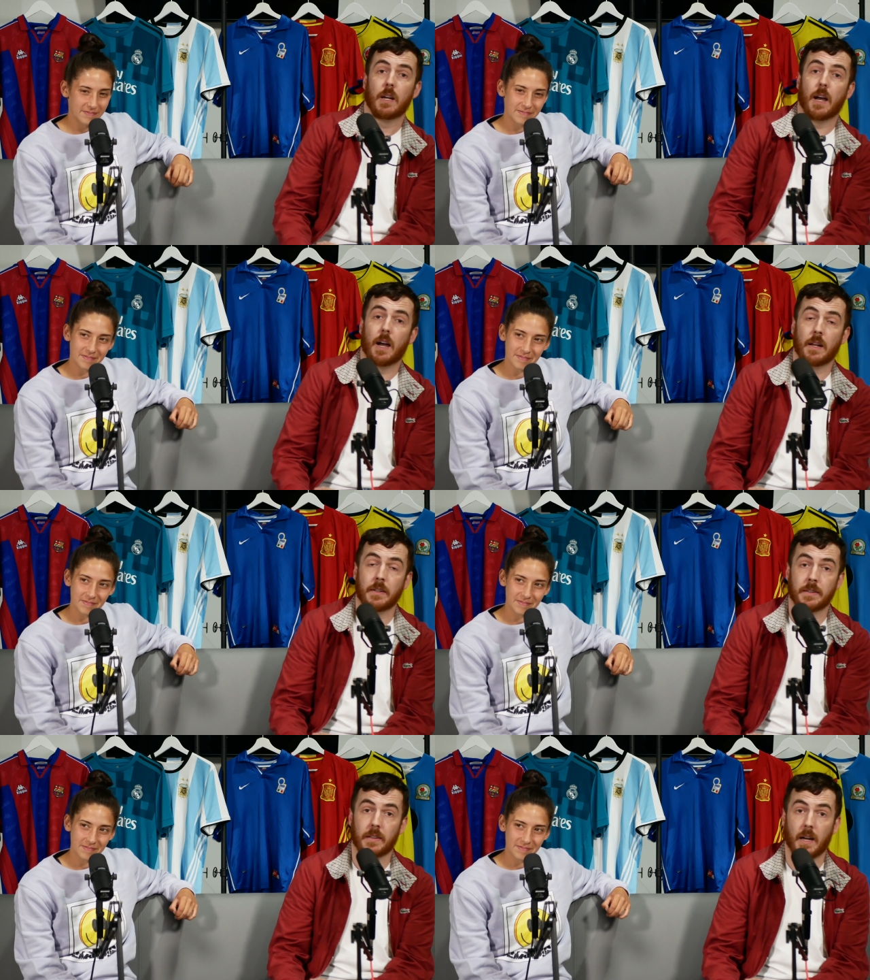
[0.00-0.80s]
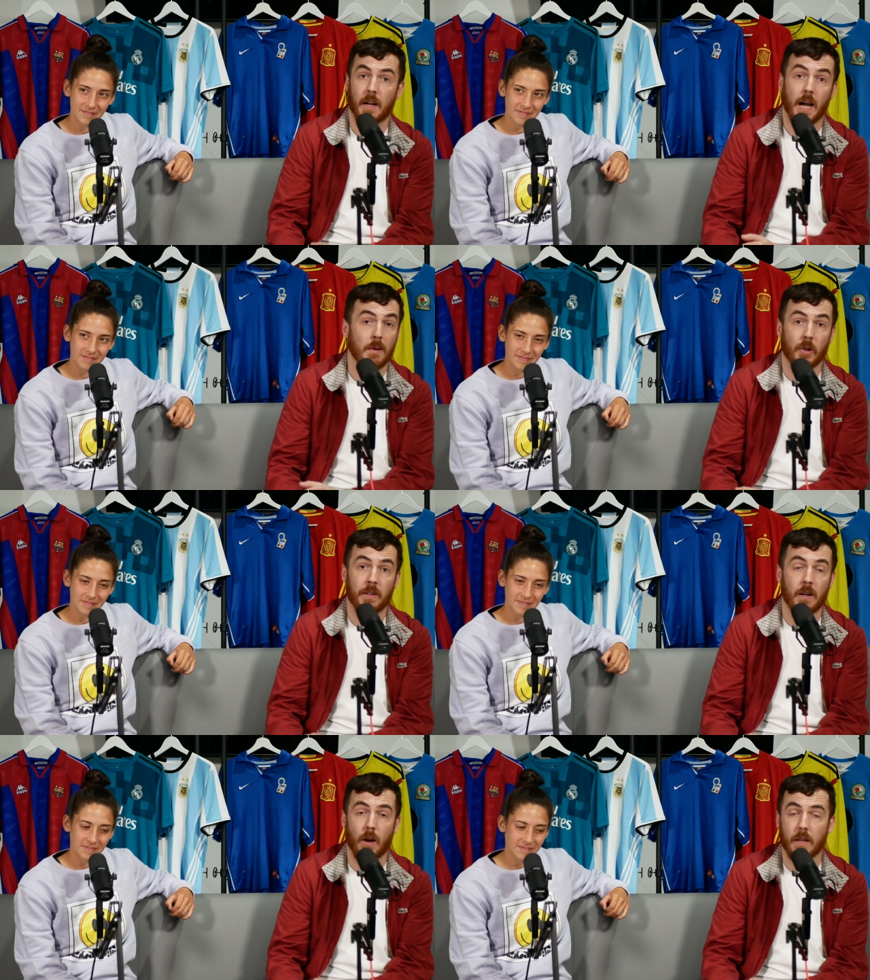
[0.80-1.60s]
Speaker 1: And I'm on
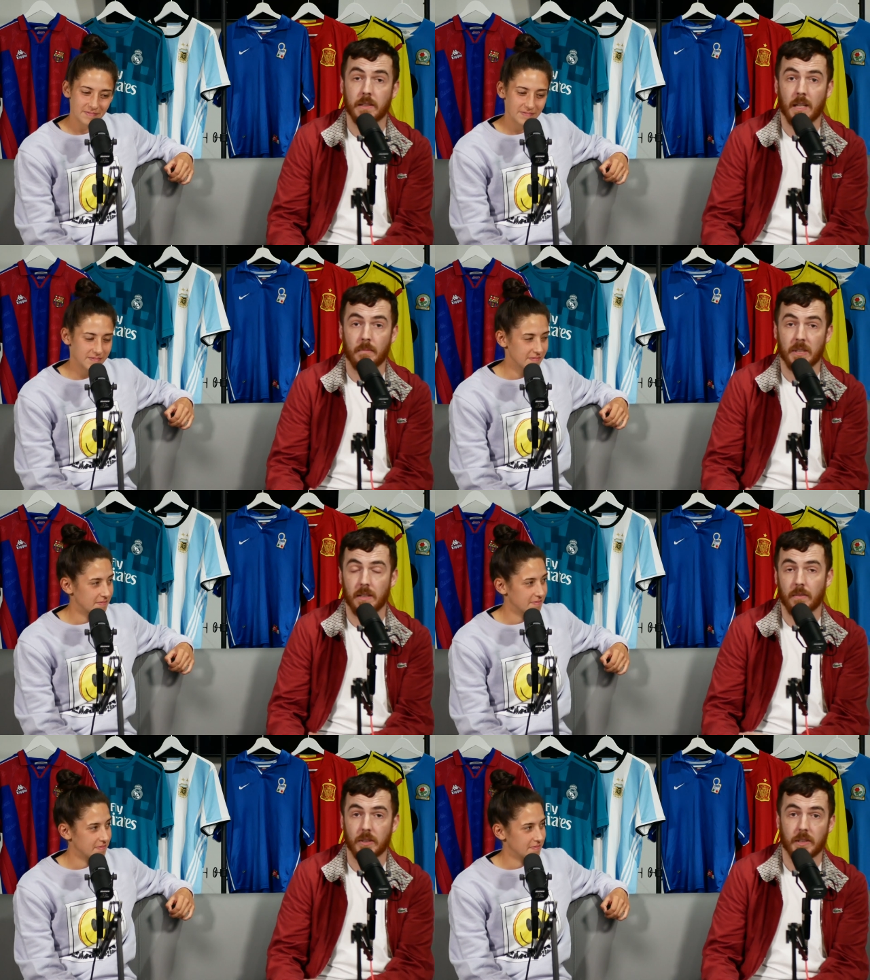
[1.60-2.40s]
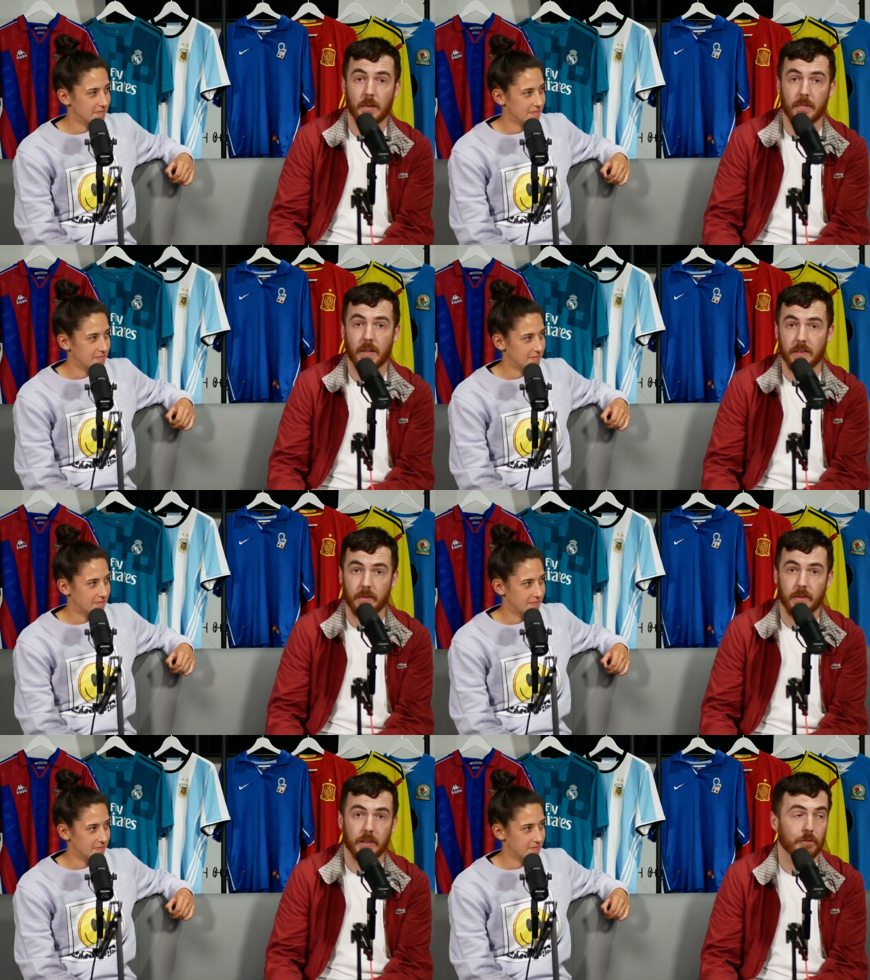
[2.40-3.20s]
there all the time myself, just like browsing
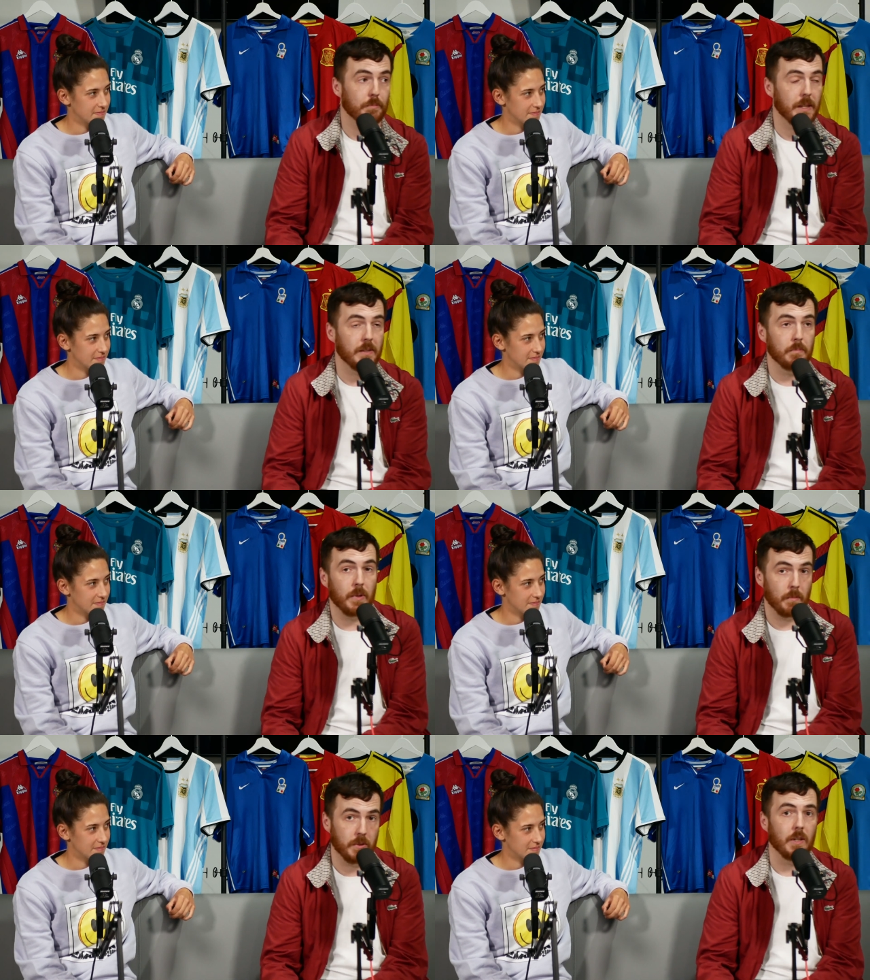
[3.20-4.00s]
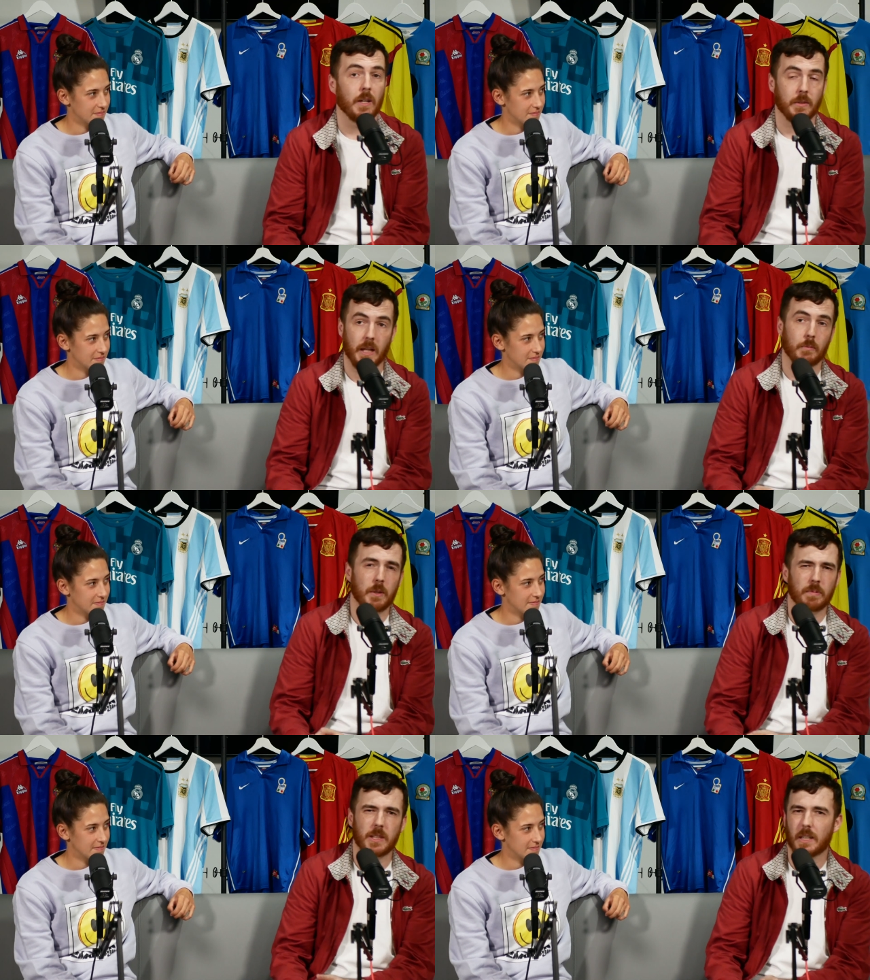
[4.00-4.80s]
through different bits and bobs. And yeah, we
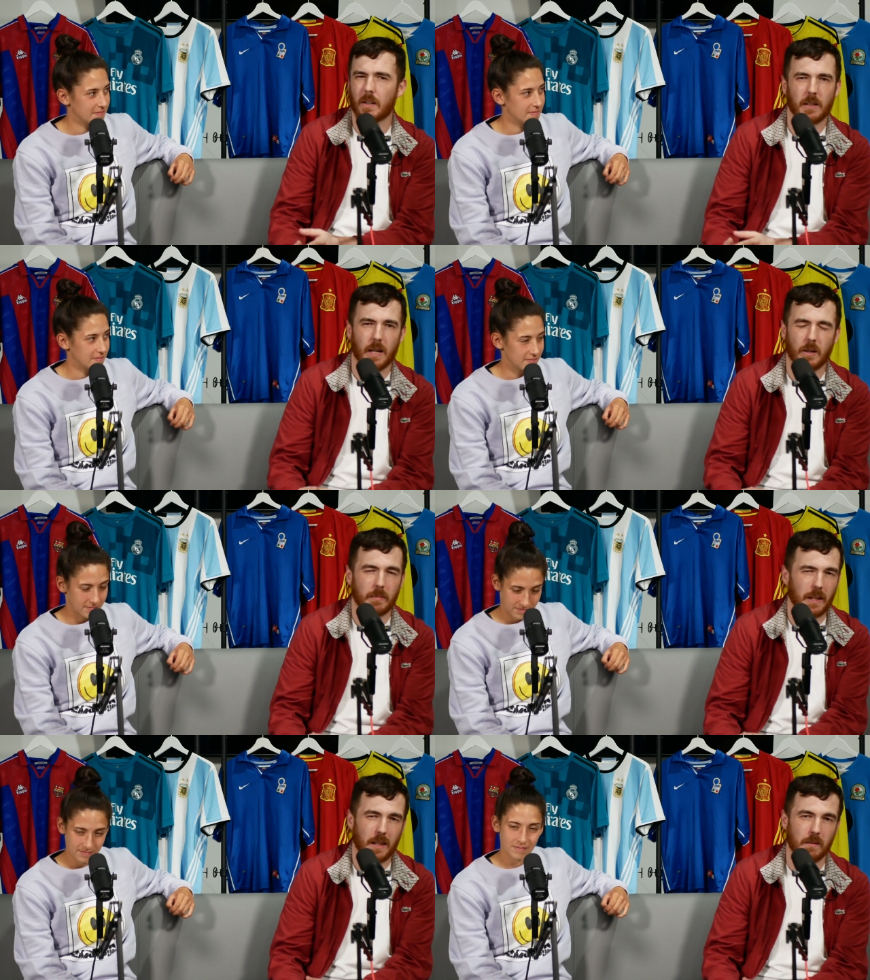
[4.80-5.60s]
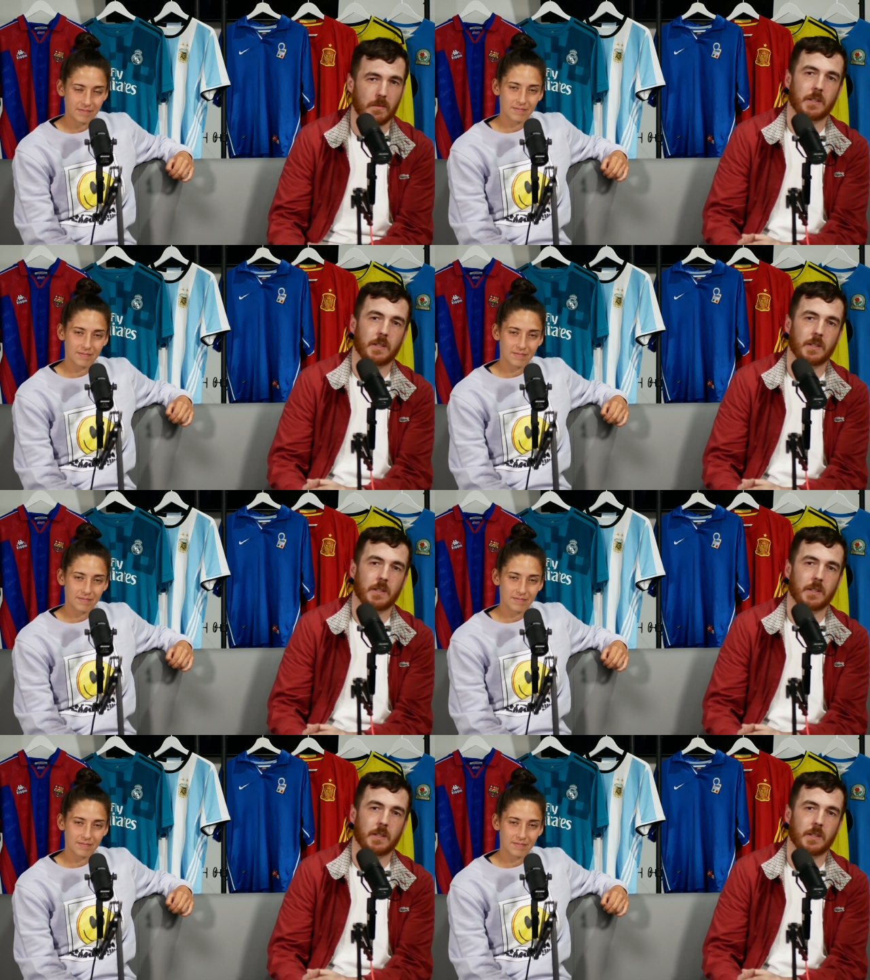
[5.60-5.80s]
appreciate all the help they gave